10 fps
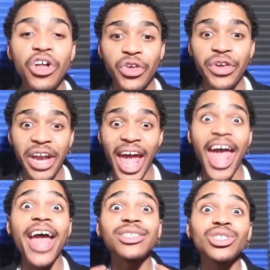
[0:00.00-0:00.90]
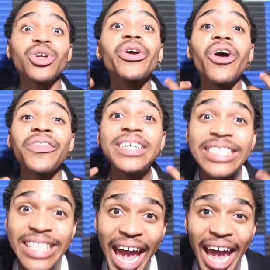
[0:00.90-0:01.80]
you get a head start on the
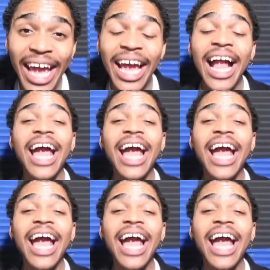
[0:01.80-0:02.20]
day.